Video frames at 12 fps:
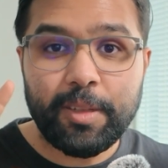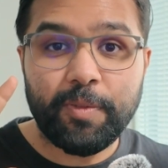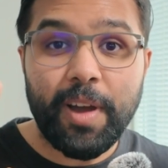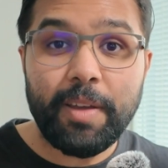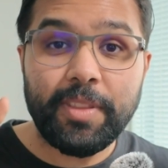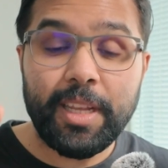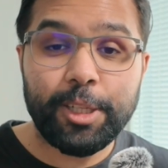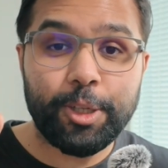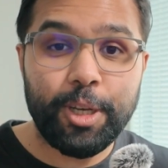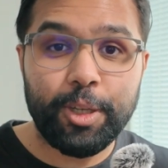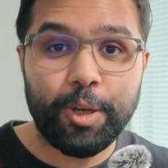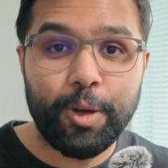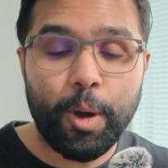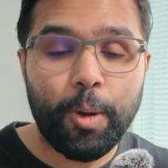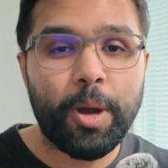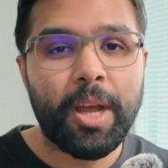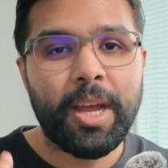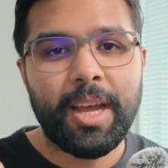has five things you need to
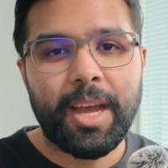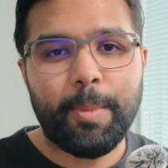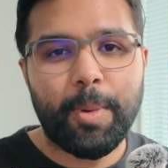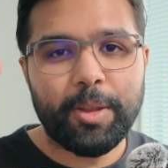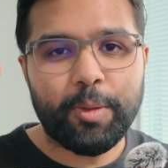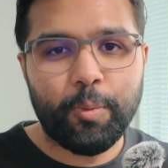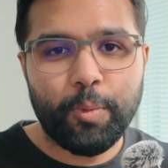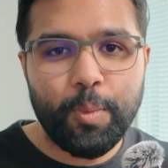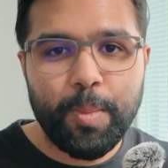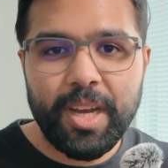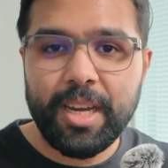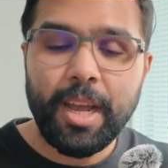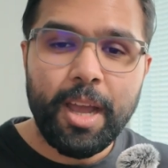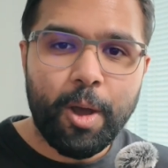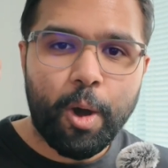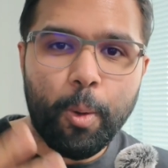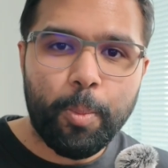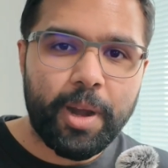know about the rumored
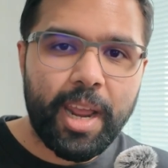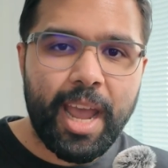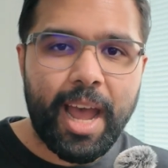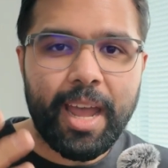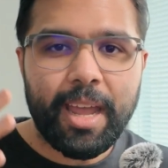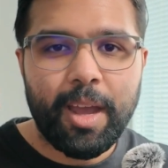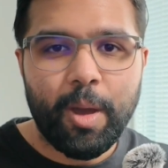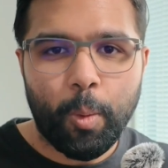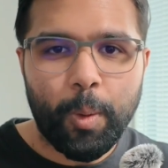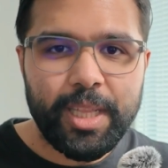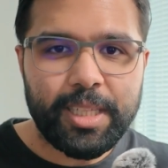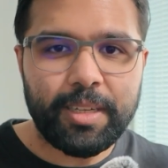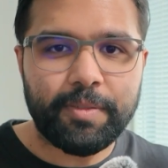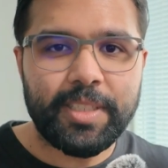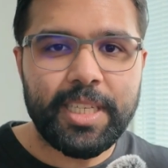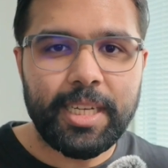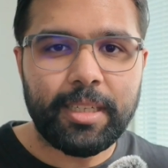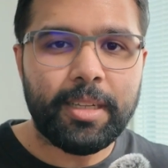OpenAI Windsurf
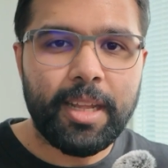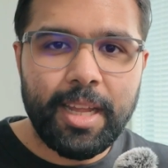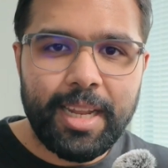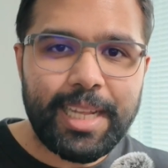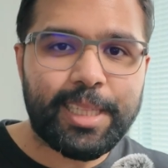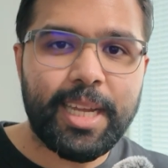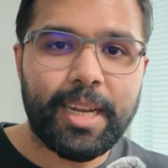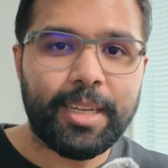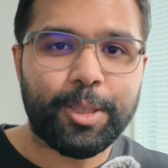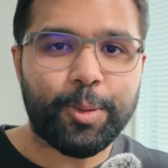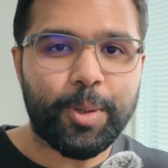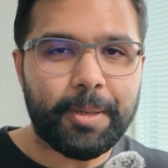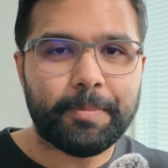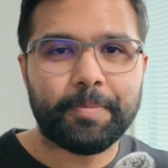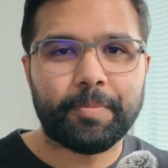deal. Let's get into it.